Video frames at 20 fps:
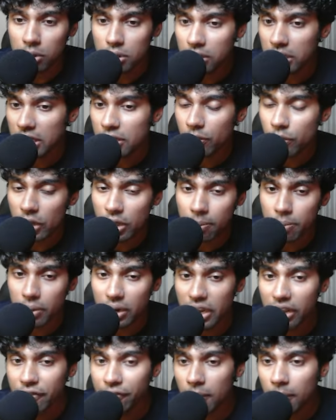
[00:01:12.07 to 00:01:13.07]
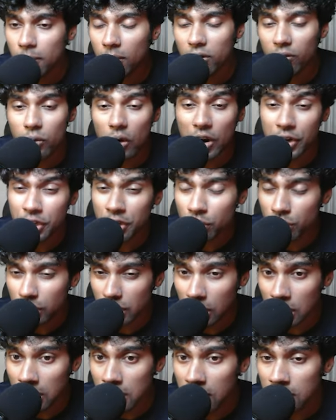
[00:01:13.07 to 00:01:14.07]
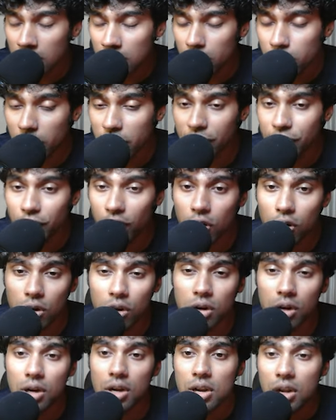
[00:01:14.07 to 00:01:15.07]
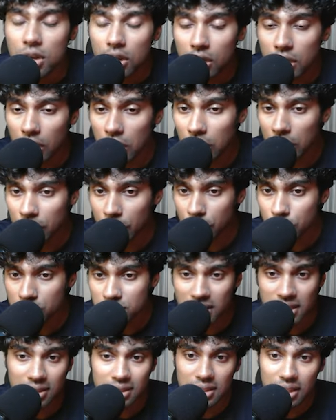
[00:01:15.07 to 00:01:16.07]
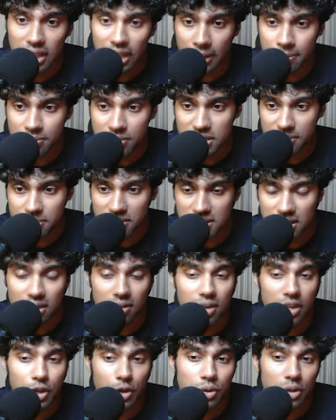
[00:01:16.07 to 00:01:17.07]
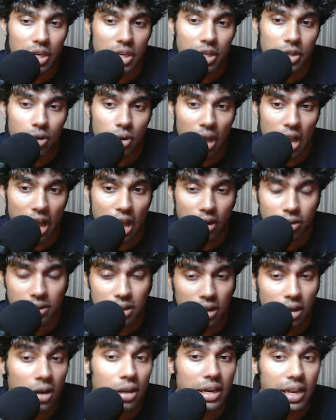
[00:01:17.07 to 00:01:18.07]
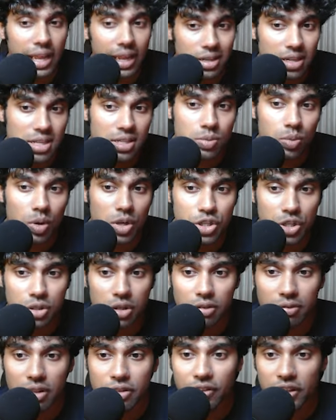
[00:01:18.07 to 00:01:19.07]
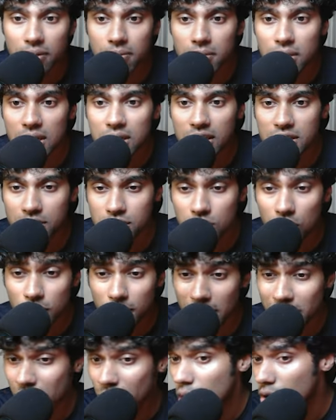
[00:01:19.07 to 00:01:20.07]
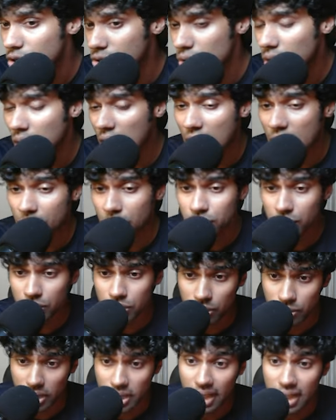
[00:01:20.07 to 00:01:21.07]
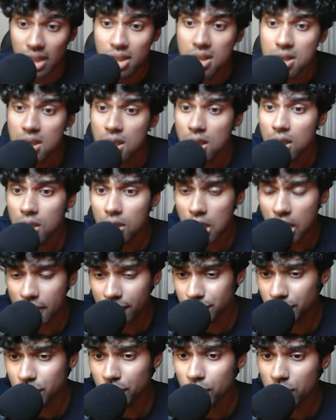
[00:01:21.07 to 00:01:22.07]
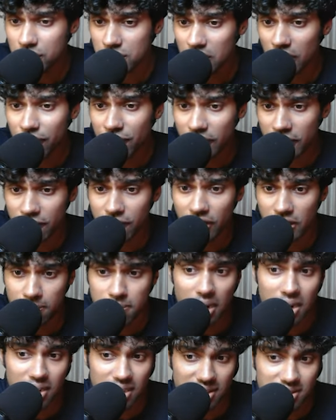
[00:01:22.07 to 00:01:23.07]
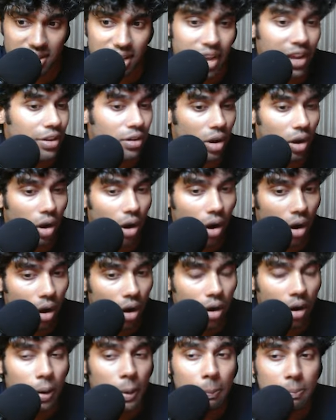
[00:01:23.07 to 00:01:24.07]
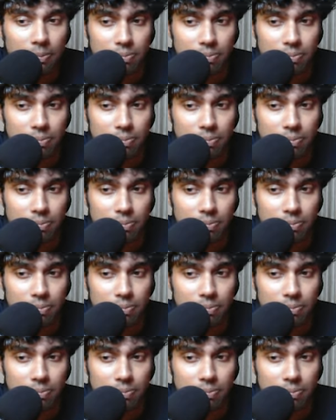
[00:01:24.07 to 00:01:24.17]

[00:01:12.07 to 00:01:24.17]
give you a brief about what you need before using the MCP server. You need to have the latest version of the Figma desktop and also have to yourself a Figma design, or